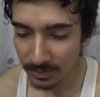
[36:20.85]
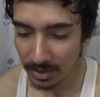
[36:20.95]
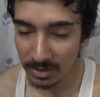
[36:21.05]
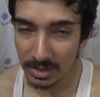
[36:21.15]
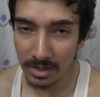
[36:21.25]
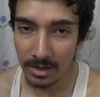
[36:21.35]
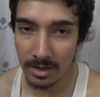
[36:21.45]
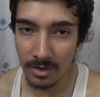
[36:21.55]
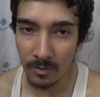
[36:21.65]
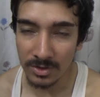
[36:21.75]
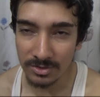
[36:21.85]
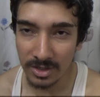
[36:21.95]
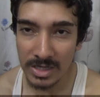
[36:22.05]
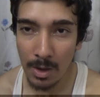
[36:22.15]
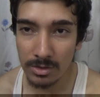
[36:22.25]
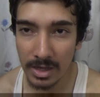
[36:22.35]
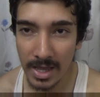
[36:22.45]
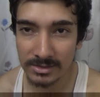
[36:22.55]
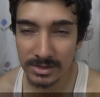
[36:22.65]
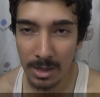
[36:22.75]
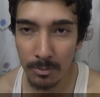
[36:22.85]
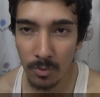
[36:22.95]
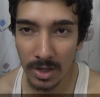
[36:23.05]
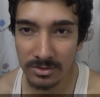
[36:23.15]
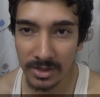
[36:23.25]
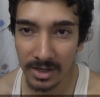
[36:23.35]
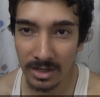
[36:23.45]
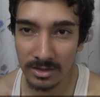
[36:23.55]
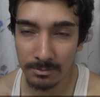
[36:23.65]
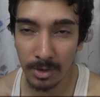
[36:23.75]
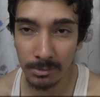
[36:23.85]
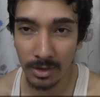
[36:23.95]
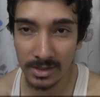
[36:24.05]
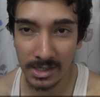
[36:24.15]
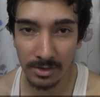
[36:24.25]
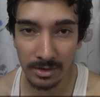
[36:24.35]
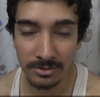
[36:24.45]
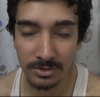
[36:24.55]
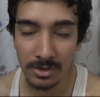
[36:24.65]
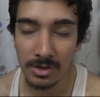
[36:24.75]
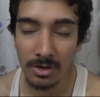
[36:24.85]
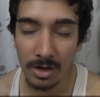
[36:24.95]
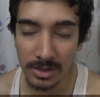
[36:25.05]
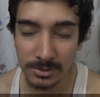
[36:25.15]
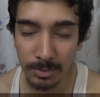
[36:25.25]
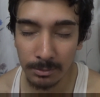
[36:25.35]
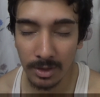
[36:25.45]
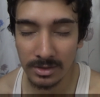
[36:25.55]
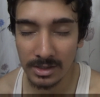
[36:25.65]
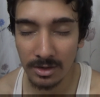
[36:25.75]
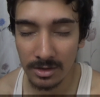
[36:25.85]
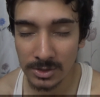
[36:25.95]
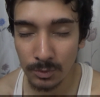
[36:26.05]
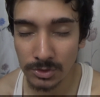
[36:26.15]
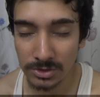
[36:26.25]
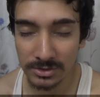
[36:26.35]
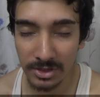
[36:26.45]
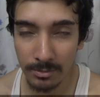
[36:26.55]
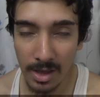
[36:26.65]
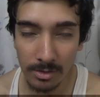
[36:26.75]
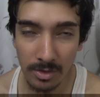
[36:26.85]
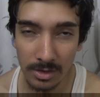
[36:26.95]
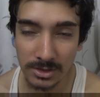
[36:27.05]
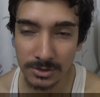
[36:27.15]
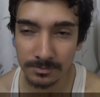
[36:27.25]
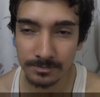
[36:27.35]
And once again our exam was held in Padma Kanya College, which is nearby our college.